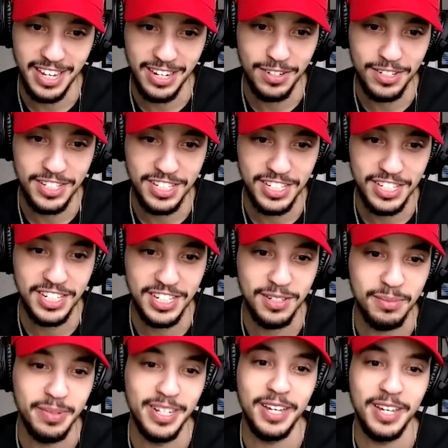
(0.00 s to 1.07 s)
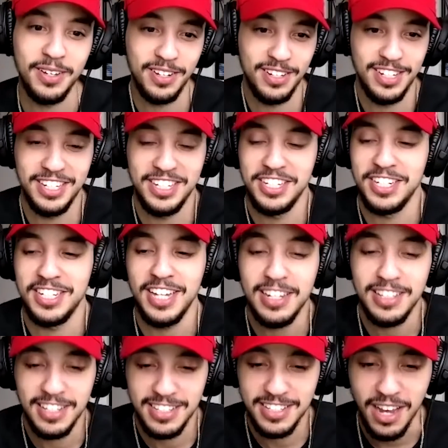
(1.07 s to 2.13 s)
and all just chill. But like this is just
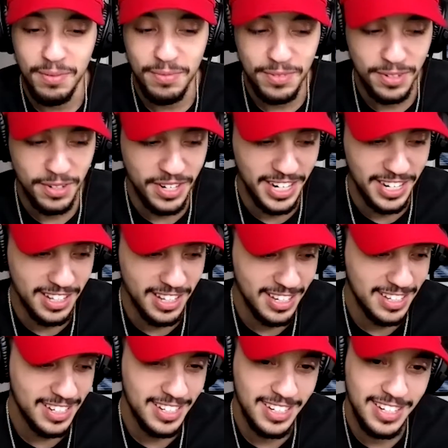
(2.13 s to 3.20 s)
not the time for all that. Like